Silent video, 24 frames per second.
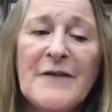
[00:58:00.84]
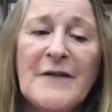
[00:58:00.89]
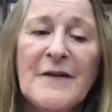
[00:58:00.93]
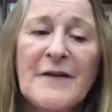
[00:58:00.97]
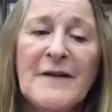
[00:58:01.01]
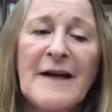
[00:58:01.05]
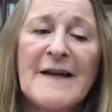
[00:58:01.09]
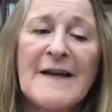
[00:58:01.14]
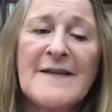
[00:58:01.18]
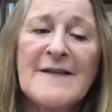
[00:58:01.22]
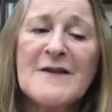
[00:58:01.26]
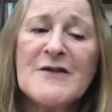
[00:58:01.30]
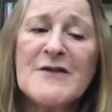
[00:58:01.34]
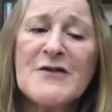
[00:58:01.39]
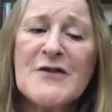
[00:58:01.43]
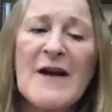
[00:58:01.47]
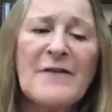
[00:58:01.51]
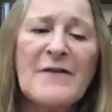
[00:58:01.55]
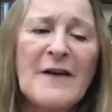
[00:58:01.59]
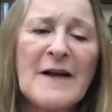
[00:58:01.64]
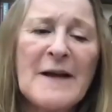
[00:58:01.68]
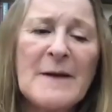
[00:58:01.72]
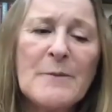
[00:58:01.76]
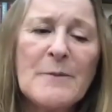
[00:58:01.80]
as a
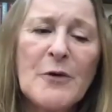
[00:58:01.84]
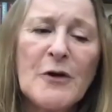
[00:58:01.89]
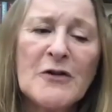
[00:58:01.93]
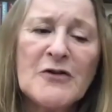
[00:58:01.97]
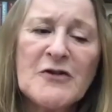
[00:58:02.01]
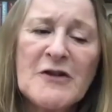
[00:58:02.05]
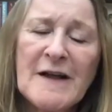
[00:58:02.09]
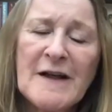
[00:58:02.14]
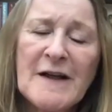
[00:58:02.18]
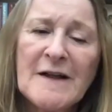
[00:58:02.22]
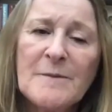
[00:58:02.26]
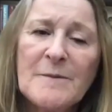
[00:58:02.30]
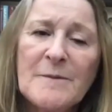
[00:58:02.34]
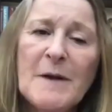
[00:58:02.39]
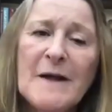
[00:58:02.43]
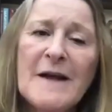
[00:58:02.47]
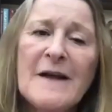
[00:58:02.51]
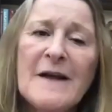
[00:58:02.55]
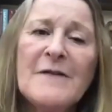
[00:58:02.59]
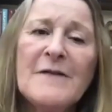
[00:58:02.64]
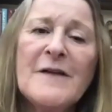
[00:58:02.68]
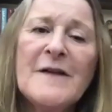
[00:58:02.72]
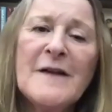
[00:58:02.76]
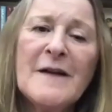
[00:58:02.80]
traveling project, but
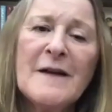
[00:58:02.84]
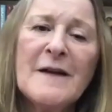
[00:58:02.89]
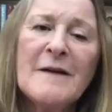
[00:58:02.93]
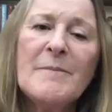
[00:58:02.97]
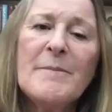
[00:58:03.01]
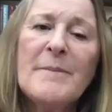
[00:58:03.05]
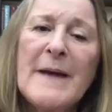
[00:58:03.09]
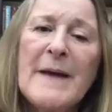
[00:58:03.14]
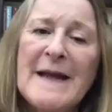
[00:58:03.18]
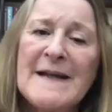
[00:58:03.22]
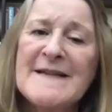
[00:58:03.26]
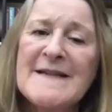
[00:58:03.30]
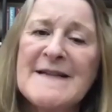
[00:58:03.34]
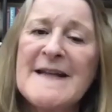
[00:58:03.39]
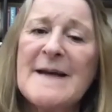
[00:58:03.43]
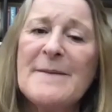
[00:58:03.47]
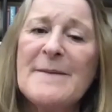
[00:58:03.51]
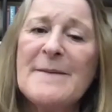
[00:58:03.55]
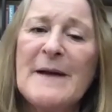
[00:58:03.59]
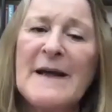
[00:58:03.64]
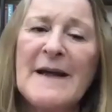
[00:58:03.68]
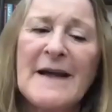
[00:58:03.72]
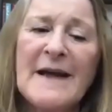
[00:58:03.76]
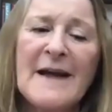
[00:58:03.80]
given the
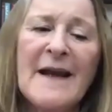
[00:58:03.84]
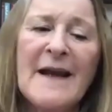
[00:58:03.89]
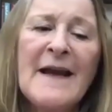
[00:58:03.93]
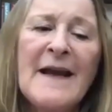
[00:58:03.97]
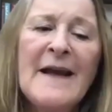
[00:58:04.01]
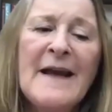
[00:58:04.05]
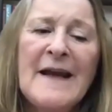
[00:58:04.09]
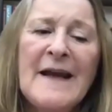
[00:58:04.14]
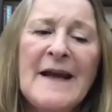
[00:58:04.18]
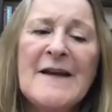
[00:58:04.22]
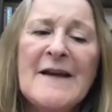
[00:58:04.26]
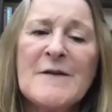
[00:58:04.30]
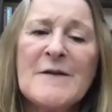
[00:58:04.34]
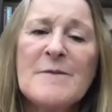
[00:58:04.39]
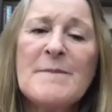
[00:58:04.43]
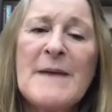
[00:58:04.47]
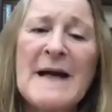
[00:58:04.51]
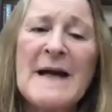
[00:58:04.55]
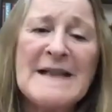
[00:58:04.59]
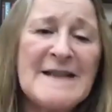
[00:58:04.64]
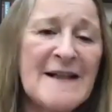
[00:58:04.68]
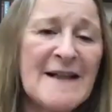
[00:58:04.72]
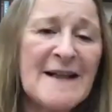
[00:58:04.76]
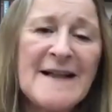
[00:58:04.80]
pandemic, it's
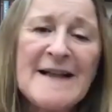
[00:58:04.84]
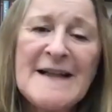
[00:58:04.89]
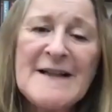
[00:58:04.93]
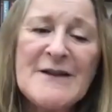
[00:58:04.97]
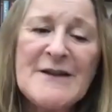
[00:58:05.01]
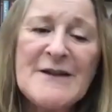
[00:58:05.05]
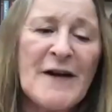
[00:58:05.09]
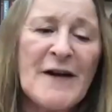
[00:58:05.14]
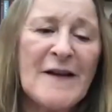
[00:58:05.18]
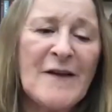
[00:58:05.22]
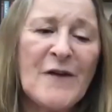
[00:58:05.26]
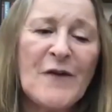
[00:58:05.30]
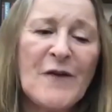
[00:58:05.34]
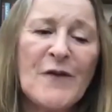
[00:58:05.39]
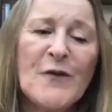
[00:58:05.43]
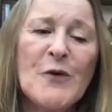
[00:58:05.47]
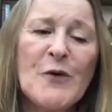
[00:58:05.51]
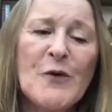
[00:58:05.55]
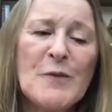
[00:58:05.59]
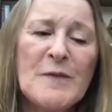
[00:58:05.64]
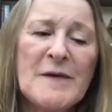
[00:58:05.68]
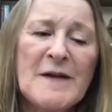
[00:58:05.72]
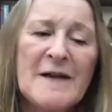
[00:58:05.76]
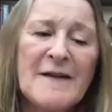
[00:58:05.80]
magically
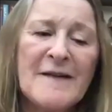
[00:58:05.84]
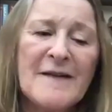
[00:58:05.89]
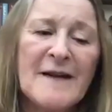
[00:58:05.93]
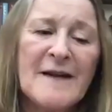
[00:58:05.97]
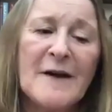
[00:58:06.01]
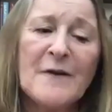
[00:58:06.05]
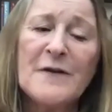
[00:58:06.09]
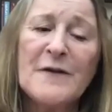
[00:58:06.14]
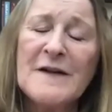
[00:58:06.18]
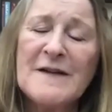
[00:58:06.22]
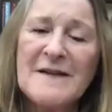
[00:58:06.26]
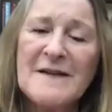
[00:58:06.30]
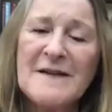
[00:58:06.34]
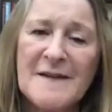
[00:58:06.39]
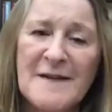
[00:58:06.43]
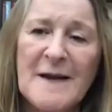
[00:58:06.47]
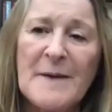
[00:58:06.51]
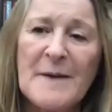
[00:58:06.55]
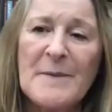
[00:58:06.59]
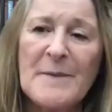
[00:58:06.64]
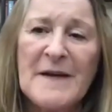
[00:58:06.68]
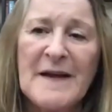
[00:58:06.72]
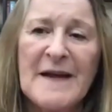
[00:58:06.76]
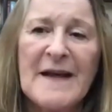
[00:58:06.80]
transformed itself into
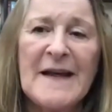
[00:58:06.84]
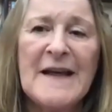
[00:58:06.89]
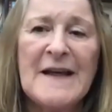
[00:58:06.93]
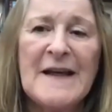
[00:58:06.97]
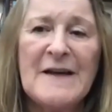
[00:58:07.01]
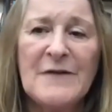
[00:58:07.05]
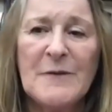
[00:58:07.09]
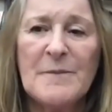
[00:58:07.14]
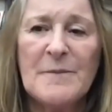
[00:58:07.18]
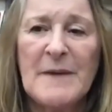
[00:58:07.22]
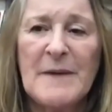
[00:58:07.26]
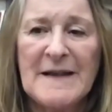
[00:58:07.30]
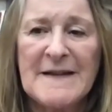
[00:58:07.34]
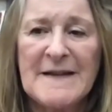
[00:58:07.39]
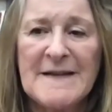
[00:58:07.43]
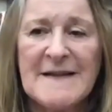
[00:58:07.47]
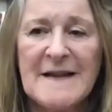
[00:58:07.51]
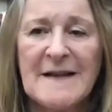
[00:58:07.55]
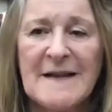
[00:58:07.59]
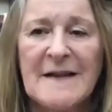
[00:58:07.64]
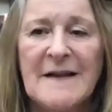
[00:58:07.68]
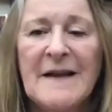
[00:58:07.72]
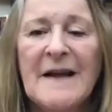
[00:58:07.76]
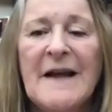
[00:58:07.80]
something even
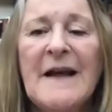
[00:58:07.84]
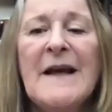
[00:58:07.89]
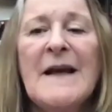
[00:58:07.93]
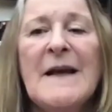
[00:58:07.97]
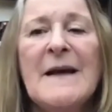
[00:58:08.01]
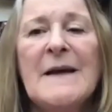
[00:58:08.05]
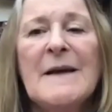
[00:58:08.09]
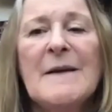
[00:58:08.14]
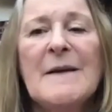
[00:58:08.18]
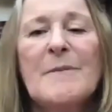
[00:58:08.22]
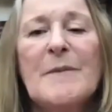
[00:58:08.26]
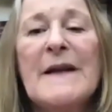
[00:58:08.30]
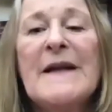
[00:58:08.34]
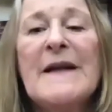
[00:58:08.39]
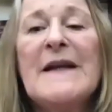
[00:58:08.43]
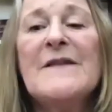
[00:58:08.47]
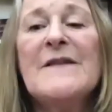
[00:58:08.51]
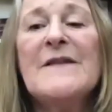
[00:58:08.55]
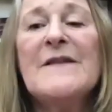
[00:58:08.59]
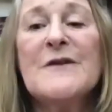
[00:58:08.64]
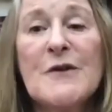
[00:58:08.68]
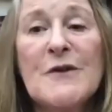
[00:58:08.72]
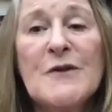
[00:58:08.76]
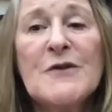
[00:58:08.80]
better. Please
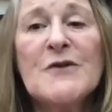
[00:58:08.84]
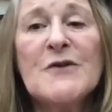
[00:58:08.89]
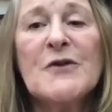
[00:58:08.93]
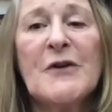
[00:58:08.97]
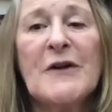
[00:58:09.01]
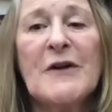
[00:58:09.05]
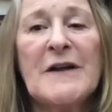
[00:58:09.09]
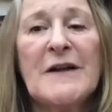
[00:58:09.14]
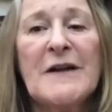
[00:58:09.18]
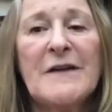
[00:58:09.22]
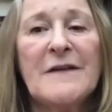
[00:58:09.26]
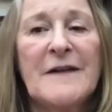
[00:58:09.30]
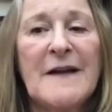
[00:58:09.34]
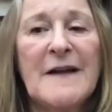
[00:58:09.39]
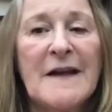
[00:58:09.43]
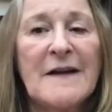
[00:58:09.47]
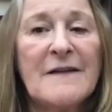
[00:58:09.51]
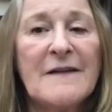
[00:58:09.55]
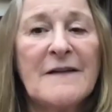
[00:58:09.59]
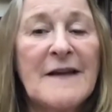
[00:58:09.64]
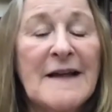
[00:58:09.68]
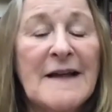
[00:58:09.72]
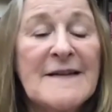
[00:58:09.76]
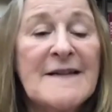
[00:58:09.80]
do join us
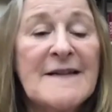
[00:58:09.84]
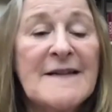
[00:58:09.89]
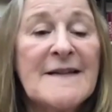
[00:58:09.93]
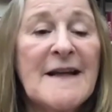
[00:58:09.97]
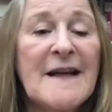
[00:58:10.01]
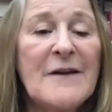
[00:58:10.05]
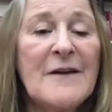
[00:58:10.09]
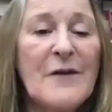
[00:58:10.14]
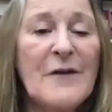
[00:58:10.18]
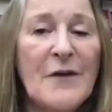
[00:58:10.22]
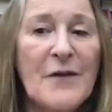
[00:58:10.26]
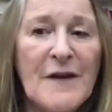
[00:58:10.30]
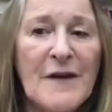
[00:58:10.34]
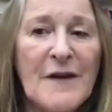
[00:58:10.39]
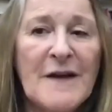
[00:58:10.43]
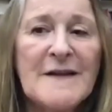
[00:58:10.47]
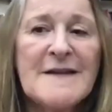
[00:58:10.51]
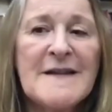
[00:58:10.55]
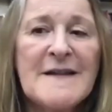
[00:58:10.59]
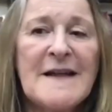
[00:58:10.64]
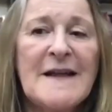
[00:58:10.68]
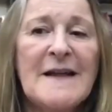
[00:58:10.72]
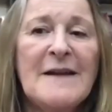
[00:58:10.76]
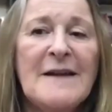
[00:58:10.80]
next Saturday, the
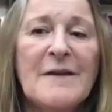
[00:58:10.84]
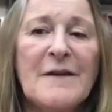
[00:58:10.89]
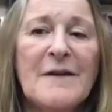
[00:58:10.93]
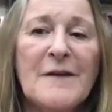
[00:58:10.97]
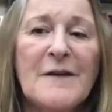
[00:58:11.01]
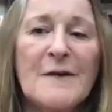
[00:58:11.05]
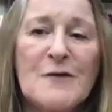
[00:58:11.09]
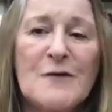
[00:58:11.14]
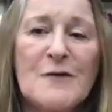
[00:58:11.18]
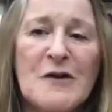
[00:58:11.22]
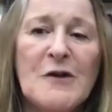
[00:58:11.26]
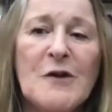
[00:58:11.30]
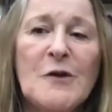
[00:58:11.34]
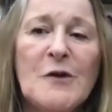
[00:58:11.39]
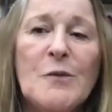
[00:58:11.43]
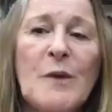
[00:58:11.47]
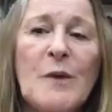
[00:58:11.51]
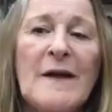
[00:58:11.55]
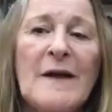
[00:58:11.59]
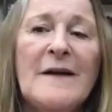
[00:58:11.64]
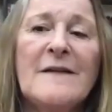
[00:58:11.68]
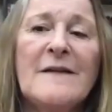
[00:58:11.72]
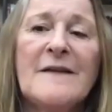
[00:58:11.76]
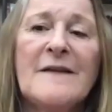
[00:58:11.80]
13th of June,
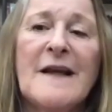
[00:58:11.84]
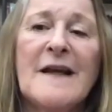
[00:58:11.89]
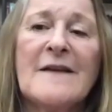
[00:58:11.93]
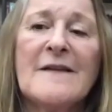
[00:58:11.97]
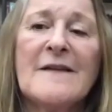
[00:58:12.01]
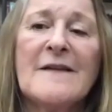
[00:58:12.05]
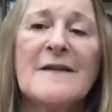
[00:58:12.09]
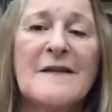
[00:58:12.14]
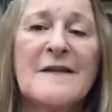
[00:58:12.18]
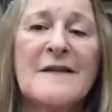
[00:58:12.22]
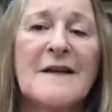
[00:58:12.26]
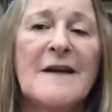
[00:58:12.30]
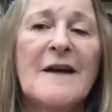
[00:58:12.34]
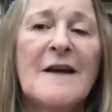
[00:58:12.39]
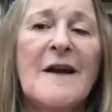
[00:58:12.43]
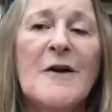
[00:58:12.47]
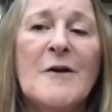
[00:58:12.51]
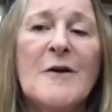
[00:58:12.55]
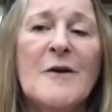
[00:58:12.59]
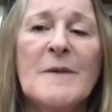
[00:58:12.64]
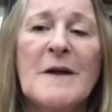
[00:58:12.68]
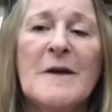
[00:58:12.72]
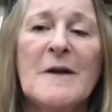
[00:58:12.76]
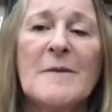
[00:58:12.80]
when His Excellency
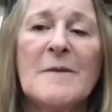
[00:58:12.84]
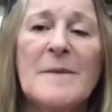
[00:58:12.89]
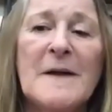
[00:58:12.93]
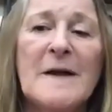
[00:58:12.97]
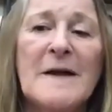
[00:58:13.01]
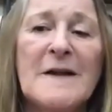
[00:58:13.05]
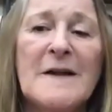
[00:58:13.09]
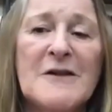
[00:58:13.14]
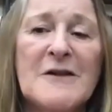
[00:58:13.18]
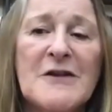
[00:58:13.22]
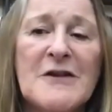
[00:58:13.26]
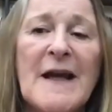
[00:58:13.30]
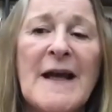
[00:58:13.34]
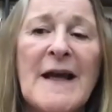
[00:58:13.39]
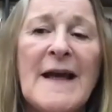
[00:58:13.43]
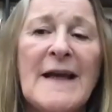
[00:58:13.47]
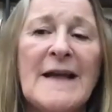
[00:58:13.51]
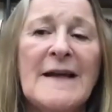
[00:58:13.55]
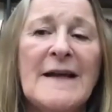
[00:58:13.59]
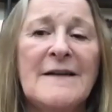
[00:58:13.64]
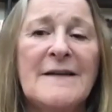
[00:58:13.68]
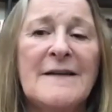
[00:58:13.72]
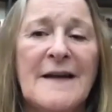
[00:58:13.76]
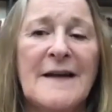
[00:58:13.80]
Omar Gabash
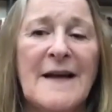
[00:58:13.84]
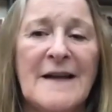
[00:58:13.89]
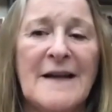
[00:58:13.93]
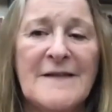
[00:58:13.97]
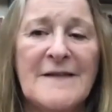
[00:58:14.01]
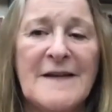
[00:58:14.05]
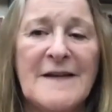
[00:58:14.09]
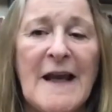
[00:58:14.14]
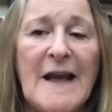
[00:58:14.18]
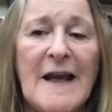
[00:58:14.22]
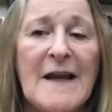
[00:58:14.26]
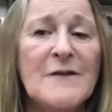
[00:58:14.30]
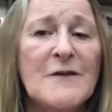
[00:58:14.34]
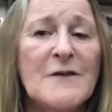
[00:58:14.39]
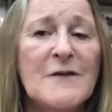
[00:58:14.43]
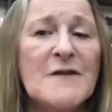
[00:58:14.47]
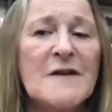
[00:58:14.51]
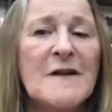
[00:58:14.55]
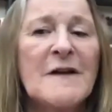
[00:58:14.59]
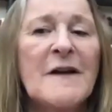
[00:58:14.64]
and Leslie Hazelton